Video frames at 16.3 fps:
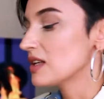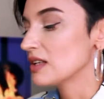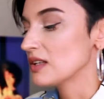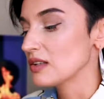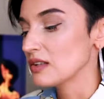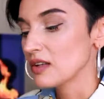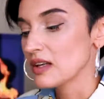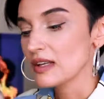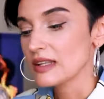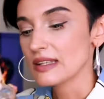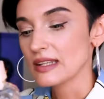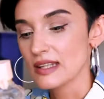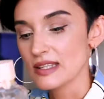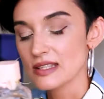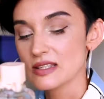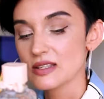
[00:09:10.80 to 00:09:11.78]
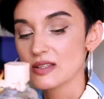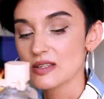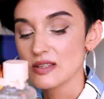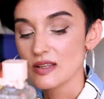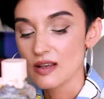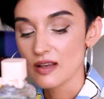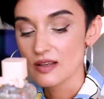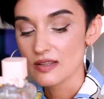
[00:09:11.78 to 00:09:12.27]
and this
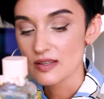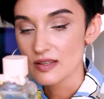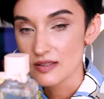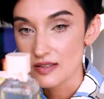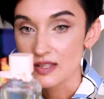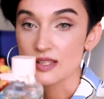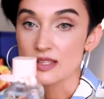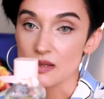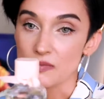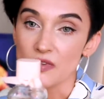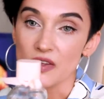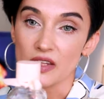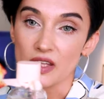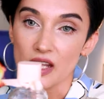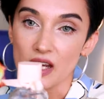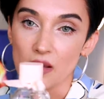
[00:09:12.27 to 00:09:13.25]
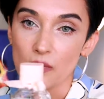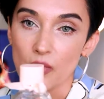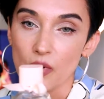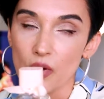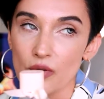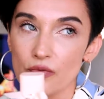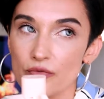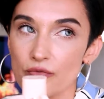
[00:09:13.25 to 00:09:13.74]
is something that I
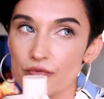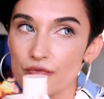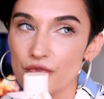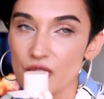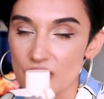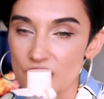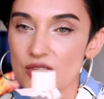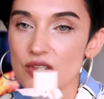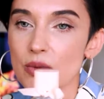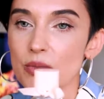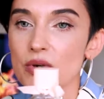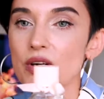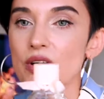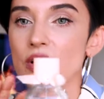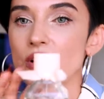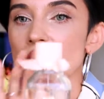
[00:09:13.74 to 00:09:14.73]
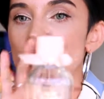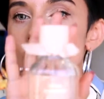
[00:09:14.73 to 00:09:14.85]
bought this summer